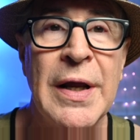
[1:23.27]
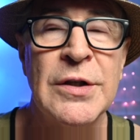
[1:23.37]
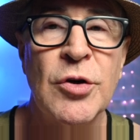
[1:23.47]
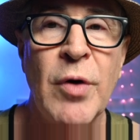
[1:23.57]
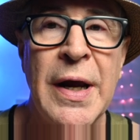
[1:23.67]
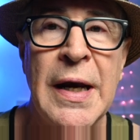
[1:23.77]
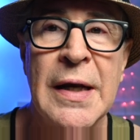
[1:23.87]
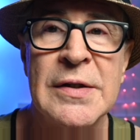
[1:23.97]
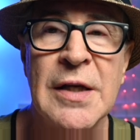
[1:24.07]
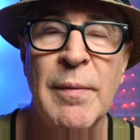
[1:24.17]

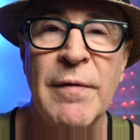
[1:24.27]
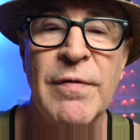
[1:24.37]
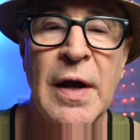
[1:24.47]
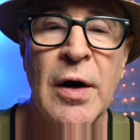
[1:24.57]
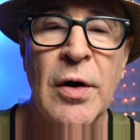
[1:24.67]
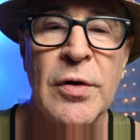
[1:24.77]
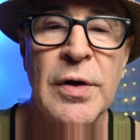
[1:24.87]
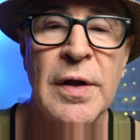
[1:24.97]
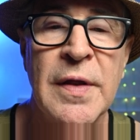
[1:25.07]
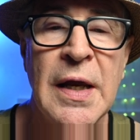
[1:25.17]
integrating some of
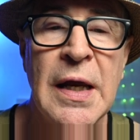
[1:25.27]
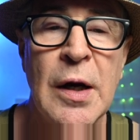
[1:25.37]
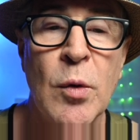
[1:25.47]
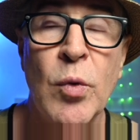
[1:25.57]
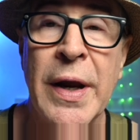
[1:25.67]
the